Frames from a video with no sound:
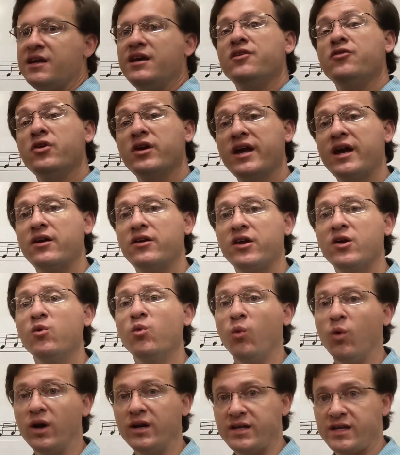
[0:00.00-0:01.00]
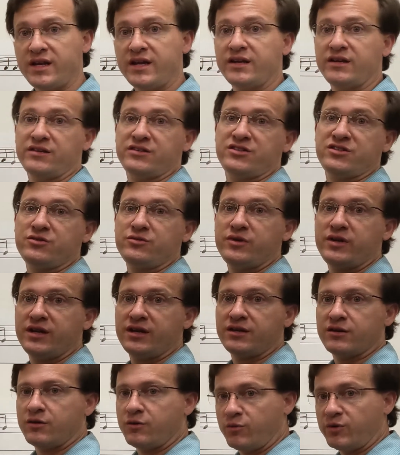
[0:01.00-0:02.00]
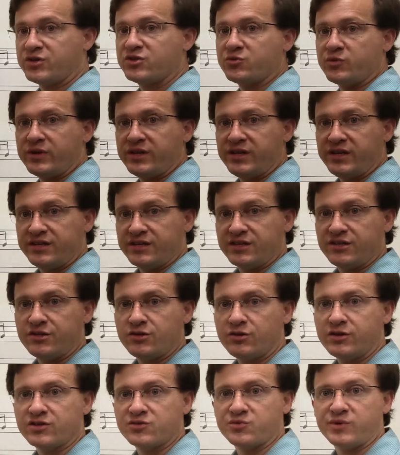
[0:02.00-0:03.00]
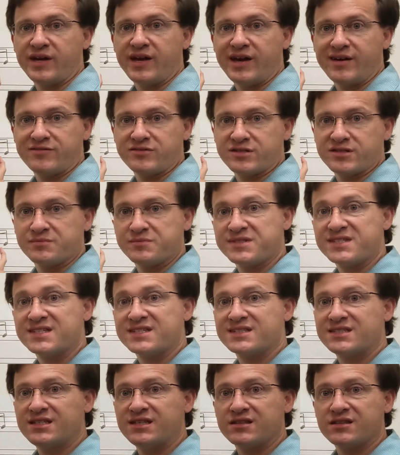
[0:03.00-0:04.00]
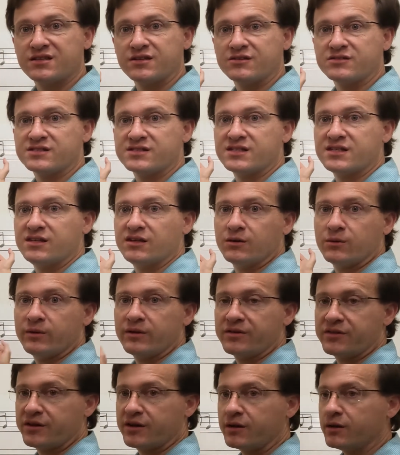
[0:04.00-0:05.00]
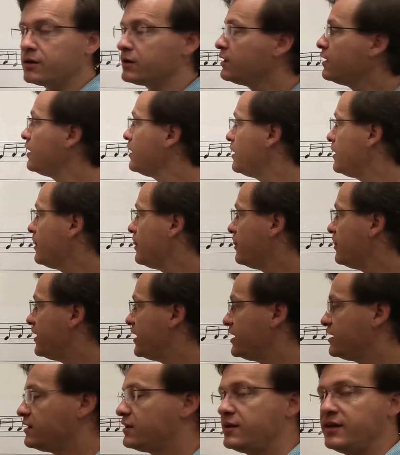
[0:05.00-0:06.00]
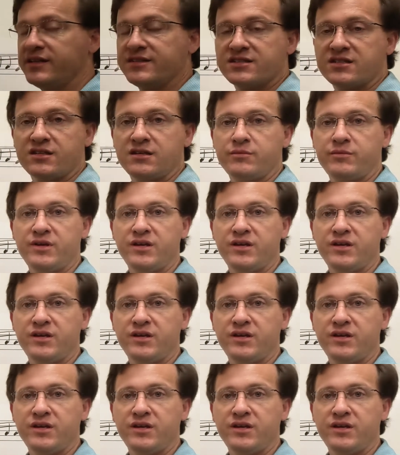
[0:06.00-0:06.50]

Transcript: If we're counting 1E and a 2E and a, which we need to do because we have some 16th notes to deal with here, then it's going to